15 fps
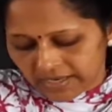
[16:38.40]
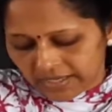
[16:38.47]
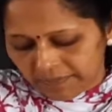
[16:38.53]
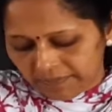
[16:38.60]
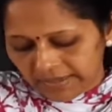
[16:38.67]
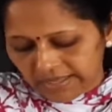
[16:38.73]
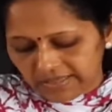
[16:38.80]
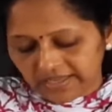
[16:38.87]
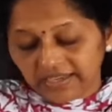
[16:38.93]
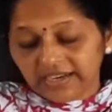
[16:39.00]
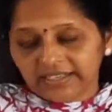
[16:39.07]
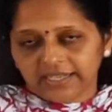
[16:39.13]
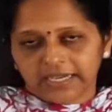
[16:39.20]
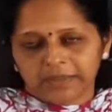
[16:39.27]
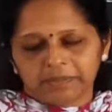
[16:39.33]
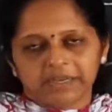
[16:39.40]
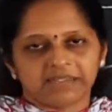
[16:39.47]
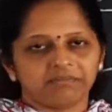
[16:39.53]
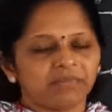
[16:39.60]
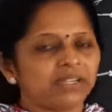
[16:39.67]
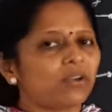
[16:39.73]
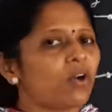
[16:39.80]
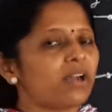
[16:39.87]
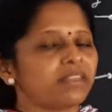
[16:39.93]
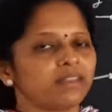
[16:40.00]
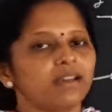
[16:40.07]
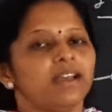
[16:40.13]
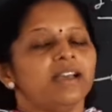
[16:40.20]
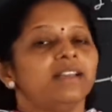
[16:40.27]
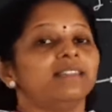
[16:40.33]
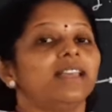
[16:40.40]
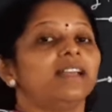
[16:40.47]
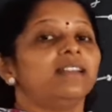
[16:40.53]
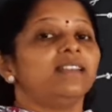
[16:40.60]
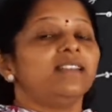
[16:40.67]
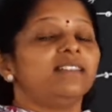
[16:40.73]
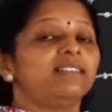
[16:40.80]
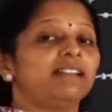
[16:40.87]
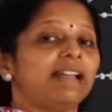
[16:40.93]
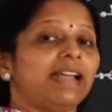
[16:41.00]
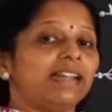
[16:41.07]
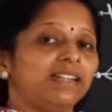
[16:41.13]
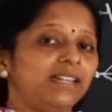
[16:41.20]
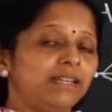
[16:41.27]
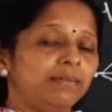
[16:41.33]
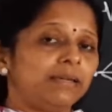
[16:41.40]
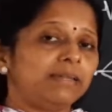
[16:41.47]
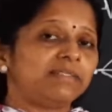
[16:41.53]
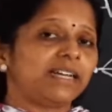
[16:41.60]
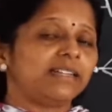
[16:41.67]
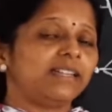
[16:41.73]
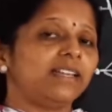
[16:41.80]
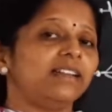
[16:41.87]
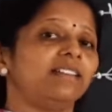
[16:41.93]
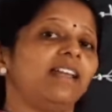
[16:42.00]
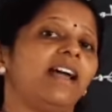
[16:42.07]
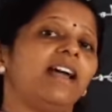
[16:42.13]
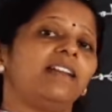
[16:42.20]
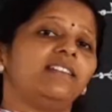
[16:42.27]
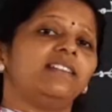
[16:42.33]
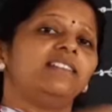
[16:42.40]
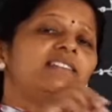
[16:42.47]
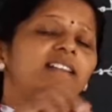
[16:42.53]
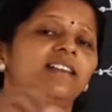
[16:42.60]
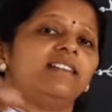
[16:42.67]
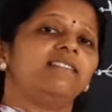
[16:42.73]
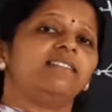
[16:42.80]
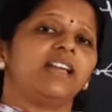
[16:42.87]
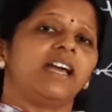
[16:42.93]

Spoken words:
replacing a dead bulb, because there is a lightning bulbs are there, they are in a series,